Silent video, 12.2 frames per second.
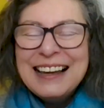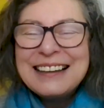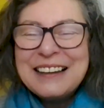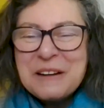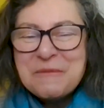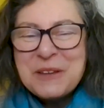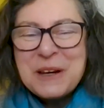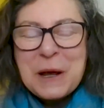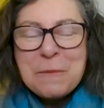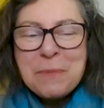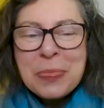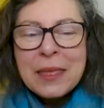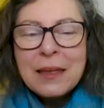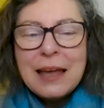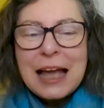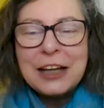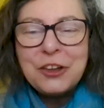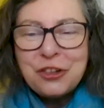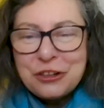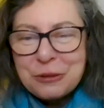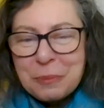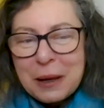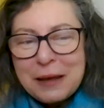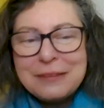Kind of,
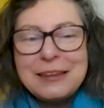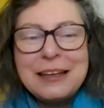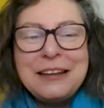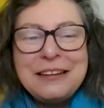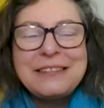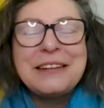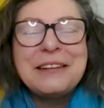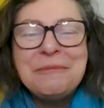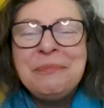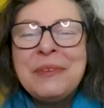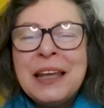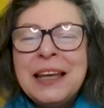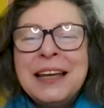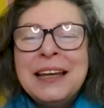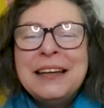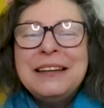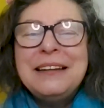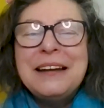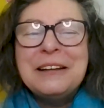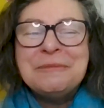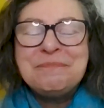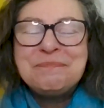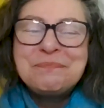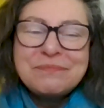anxious about things and, you know,
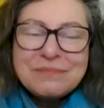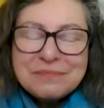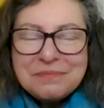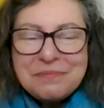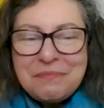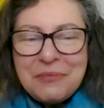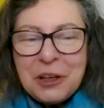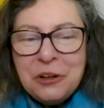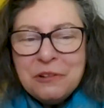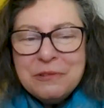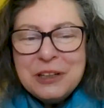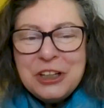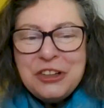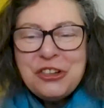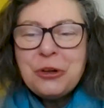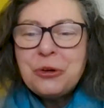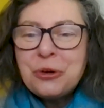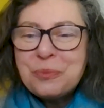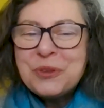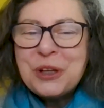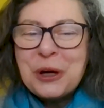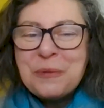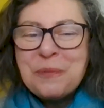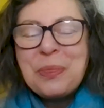not really sure.
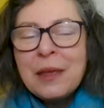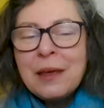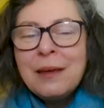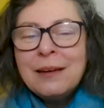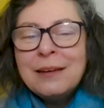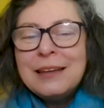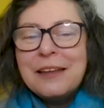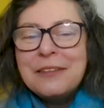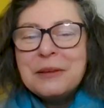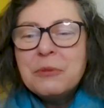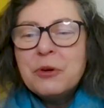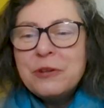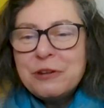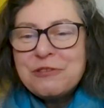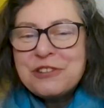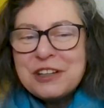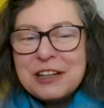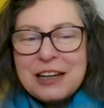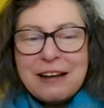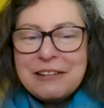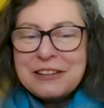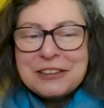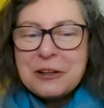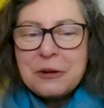So, yeah, the more interesting
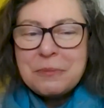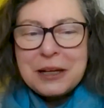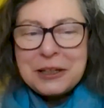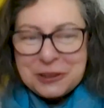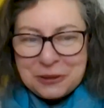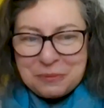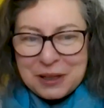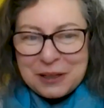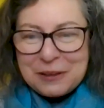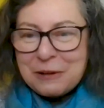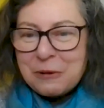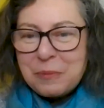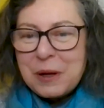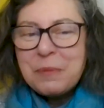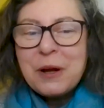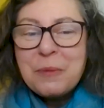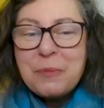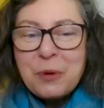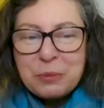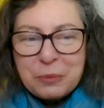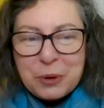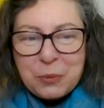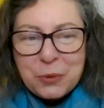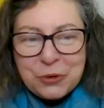characters aren't based on me. They're on people I
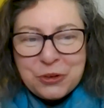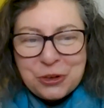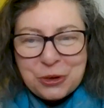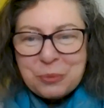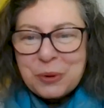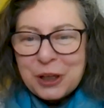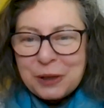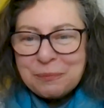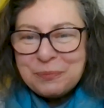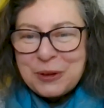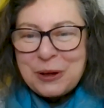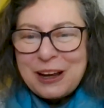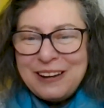probably wanted to be. We'll